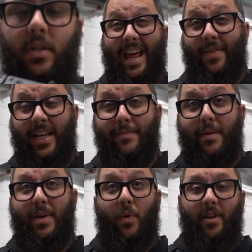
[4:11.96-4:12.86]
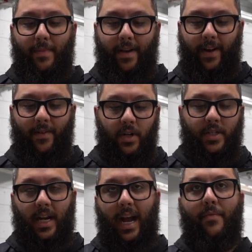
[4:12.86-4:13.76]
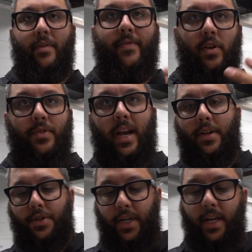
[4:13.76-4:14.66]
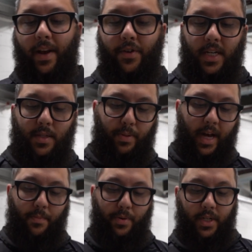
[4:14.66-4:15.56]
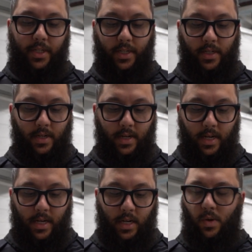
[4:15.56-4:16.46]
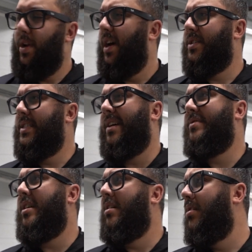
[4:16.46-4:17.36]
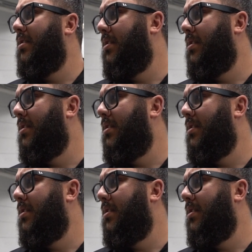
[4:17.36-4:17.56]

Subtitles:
and I think it might be one of my favorites. I reviewed the HD, I've shot the Platypus. What else is out there?